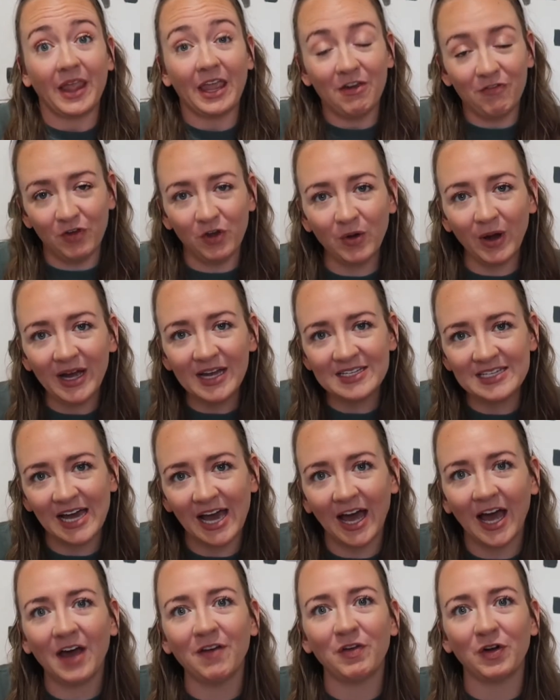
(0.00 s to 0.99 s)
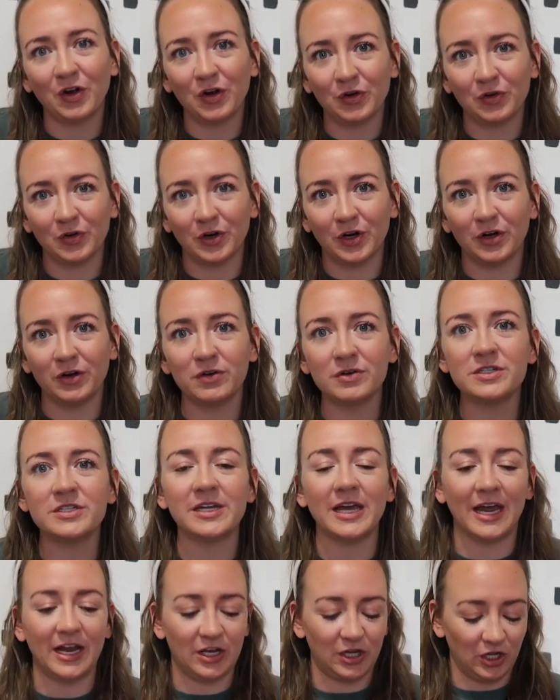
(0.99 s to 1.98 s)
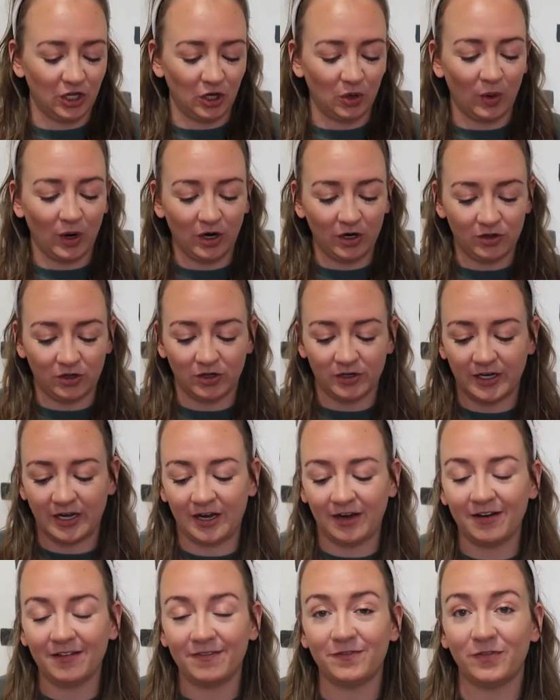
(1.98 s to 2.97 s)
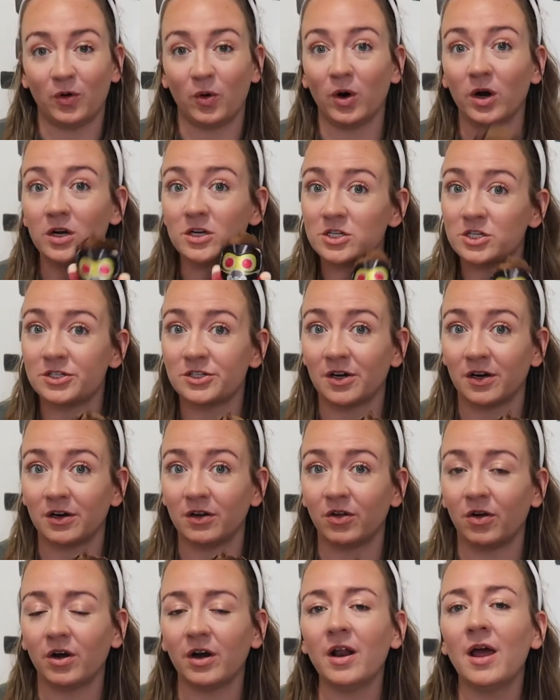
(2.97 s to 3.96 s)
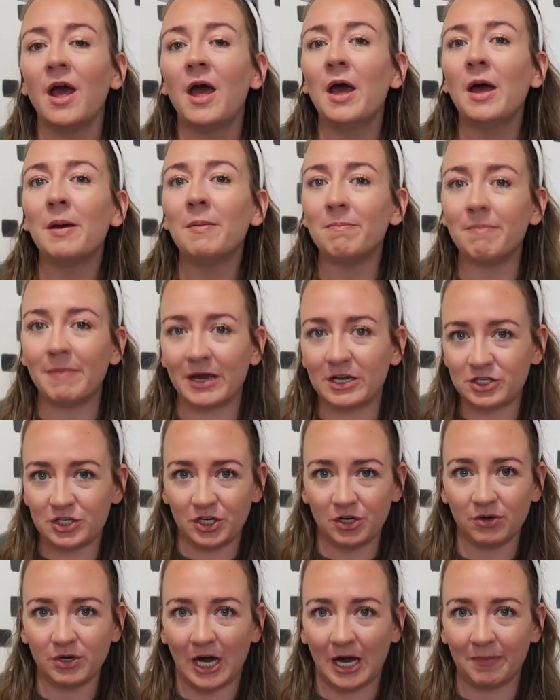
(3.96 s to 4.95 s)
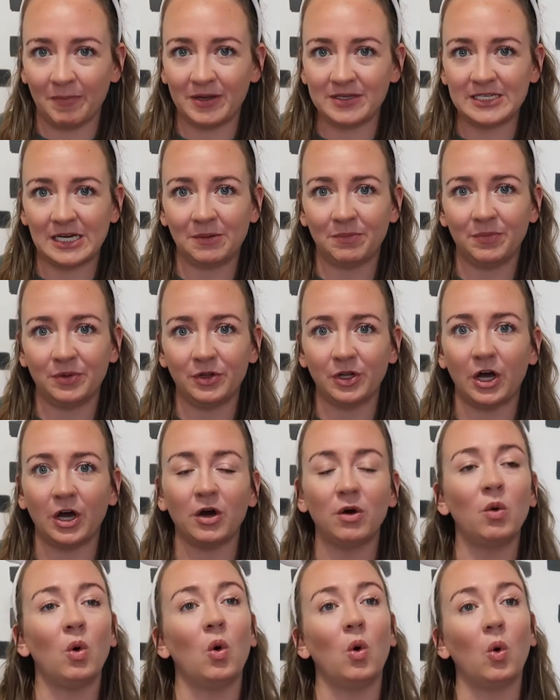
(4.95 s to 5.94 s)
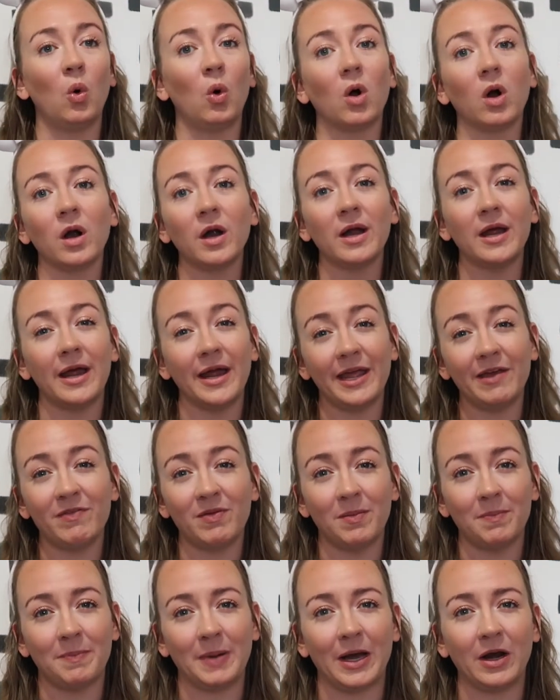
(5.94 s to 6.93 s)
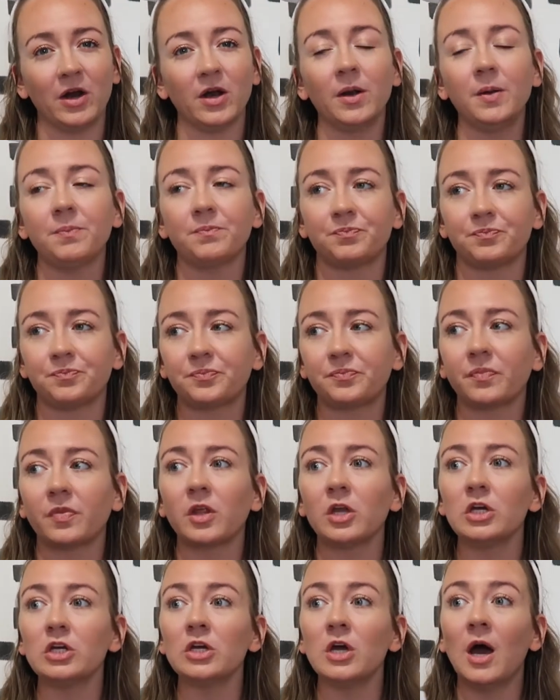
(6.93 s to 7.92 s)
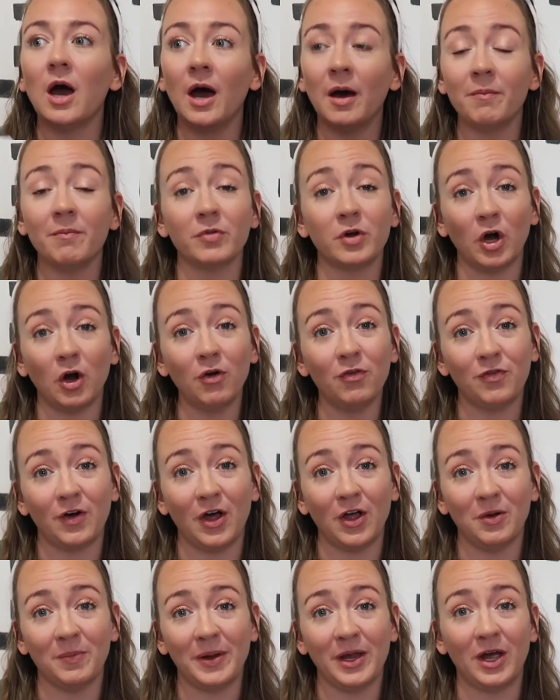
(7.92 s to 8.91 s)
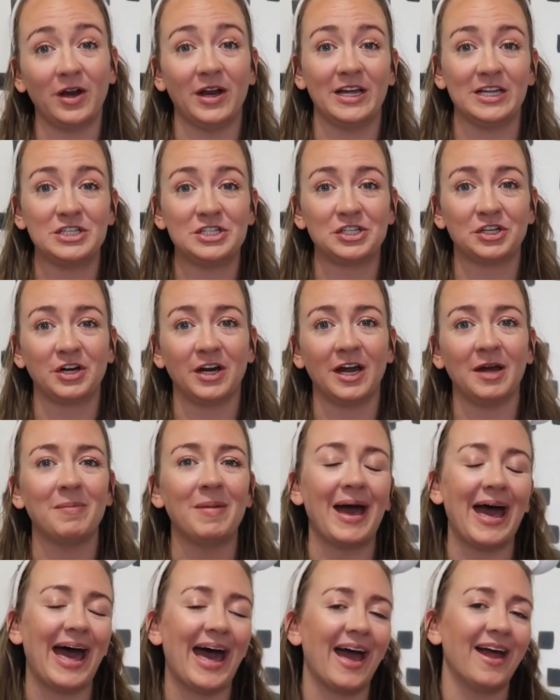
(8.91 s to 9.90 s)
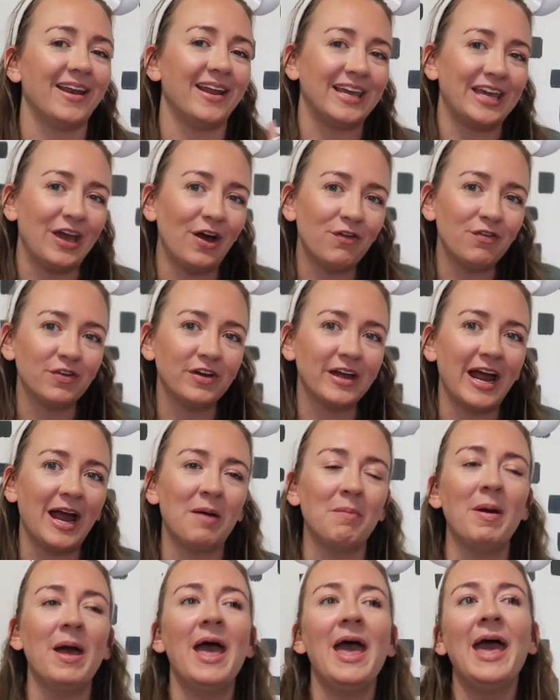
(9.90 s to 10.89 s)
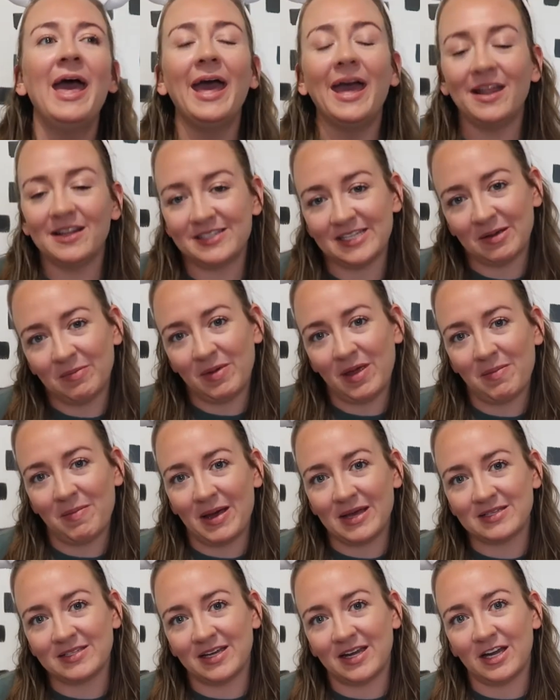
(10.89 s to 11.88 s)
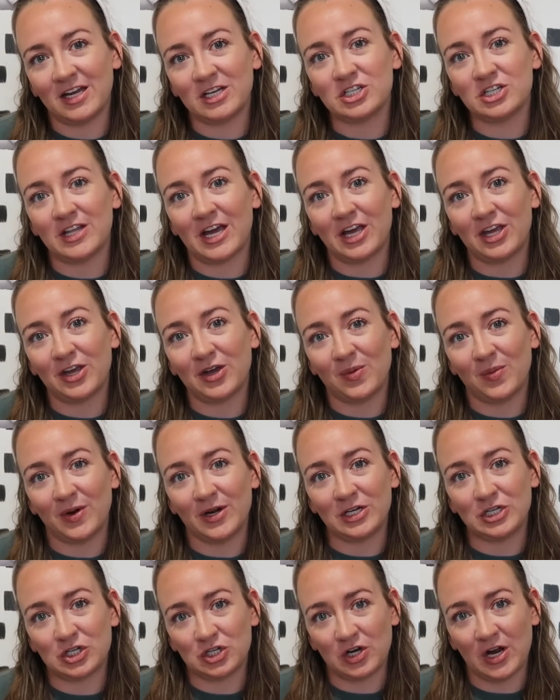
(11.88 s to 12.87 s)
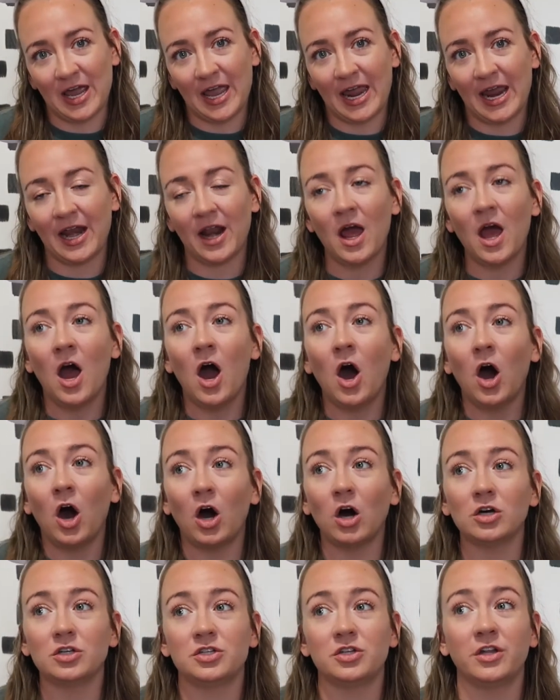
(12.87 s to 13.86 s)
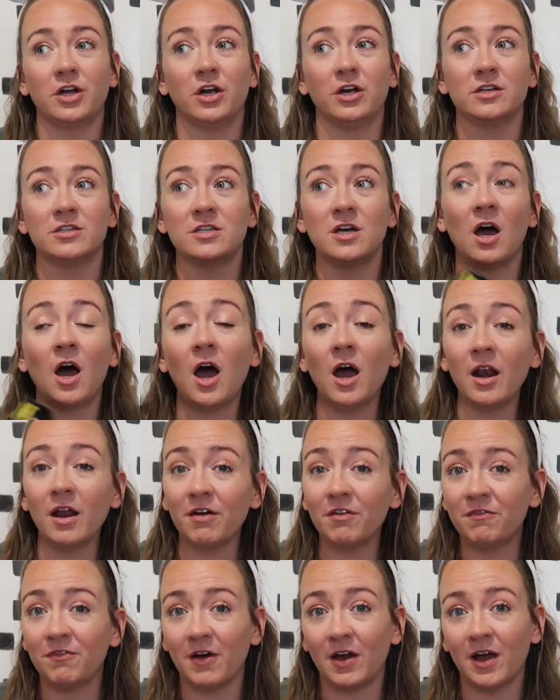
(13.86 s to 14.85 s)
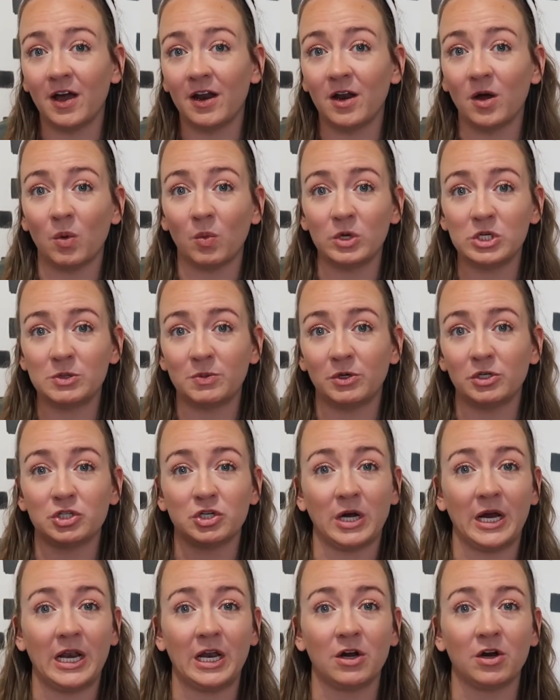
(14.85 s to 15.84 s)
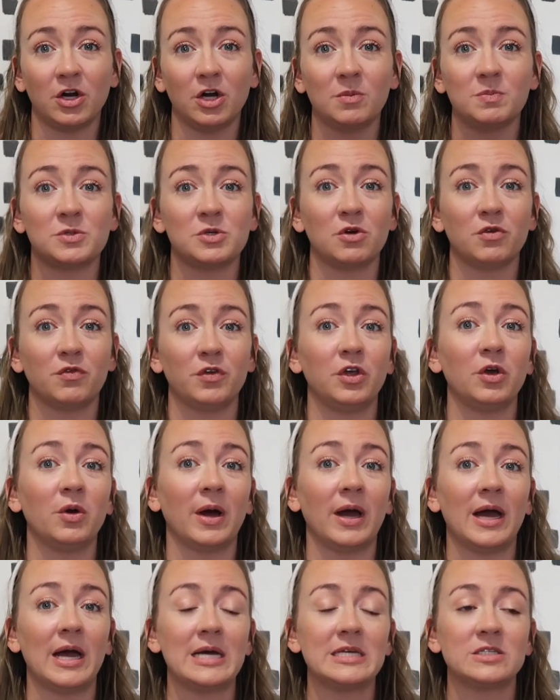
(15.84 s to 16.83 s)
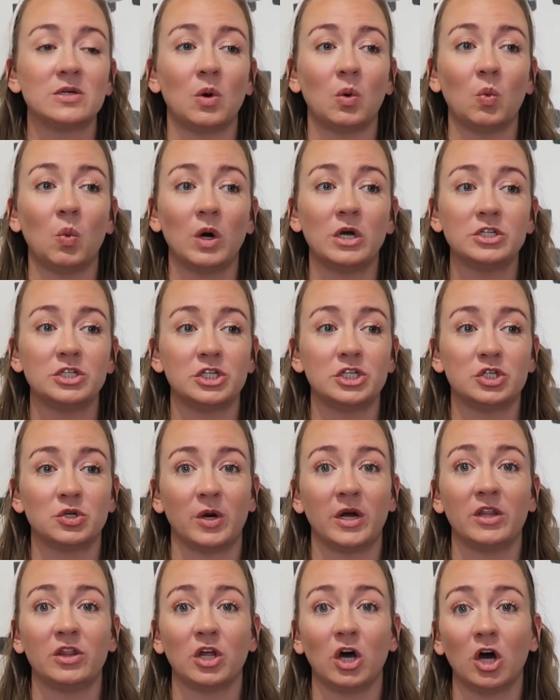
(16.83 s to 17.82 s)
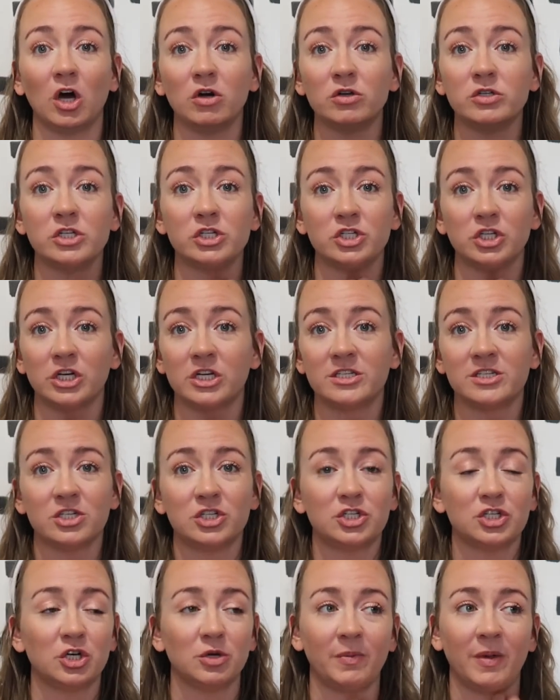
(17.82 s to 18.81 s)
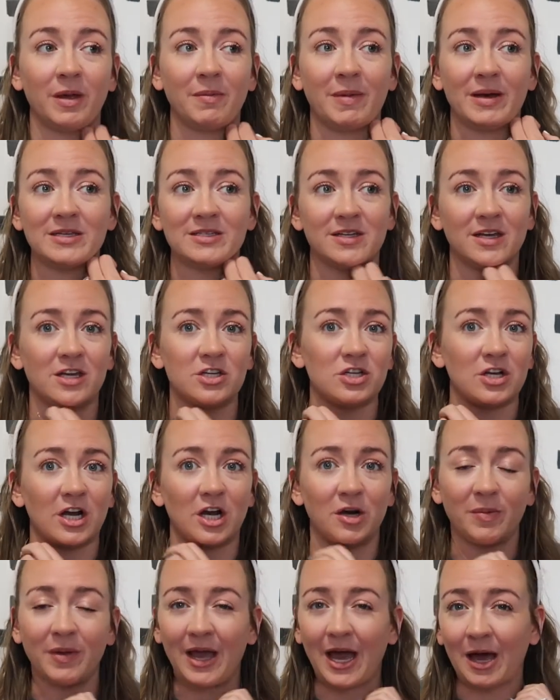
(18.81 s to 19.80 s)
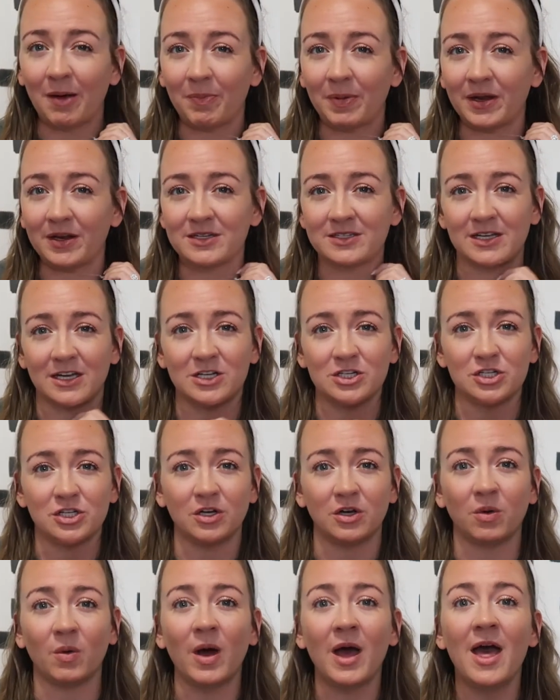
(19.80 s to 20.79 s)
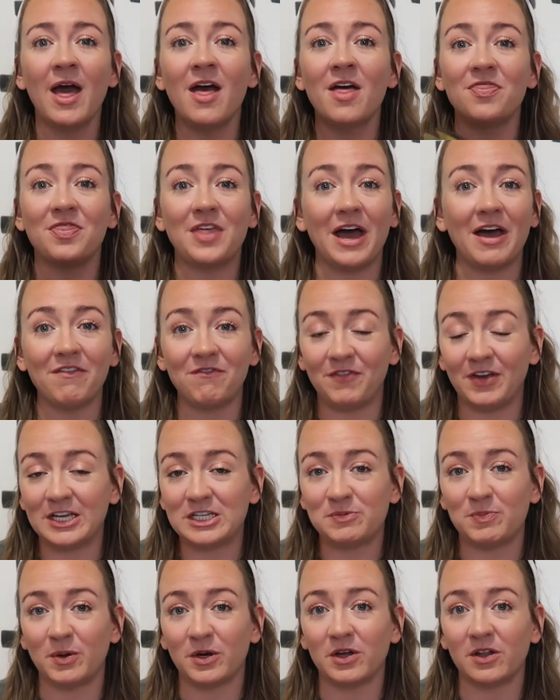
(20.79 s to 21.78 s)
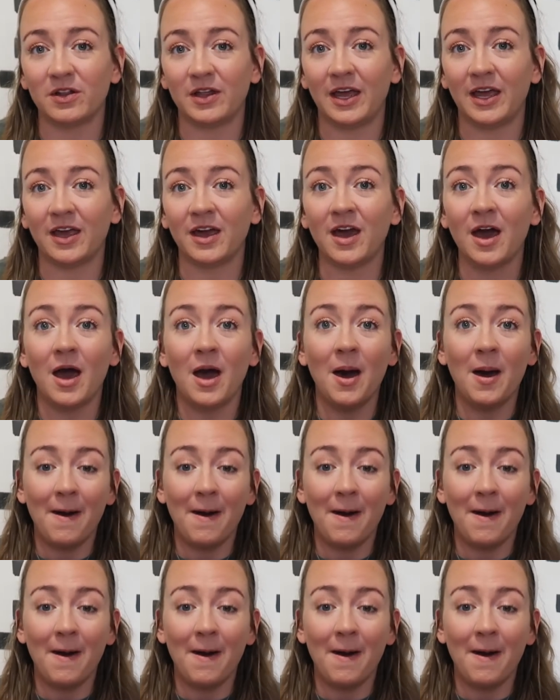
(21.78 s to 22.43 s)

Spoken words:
if you guys have Groot and you are looking for Star-Lord, make sure you comment down below, or even better, go follow me on Instagram at NikkiOvercam and send me a message that you want to trade. Also, there are a ton of fun Wishable trading groups, so if you guys want to join those, just shoot me a message and I'd be happy to send you that Facebook link.